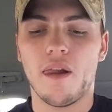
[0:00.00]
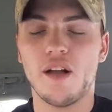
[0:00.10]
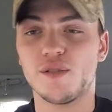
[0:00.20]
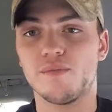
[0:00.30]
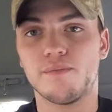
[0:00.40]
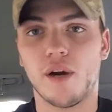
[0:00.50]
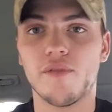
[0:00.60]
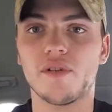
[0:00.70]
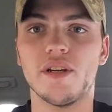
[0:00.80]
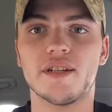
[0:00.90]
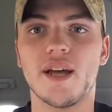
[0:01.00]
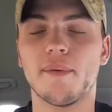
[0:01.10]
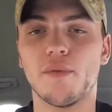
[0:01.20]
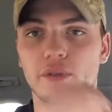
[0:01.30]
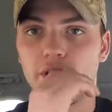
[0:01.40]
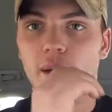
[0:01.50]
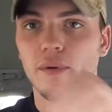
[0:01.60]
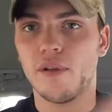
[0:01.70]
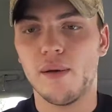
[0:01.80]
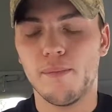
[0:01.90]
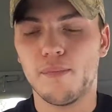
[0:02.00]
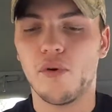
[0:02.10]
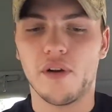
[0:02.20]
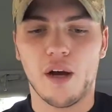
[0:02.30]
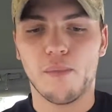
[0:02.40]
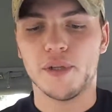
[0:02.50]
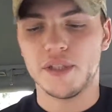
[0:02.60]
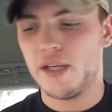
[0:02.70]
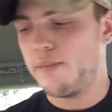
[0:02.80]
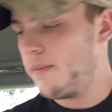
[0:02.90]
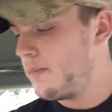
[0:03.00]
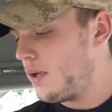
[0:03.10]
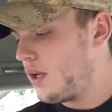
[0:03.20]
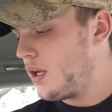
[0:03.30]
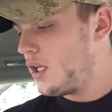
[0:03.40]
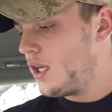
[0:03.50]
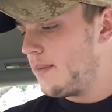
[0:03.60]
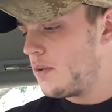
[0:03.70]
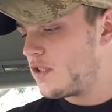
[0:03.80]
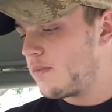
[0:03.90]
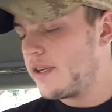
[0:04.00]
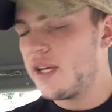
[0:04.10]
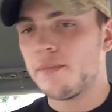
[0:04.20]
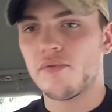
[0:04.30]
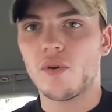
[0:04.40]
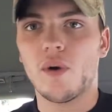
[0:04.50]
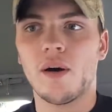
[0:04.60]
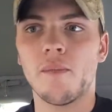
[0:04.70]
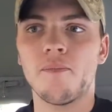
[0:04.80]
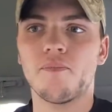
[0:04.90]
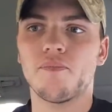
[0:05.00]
it's perfectly acceptable to grab your lip, pull it out, and put the dip in. Once you've been dipping for a while,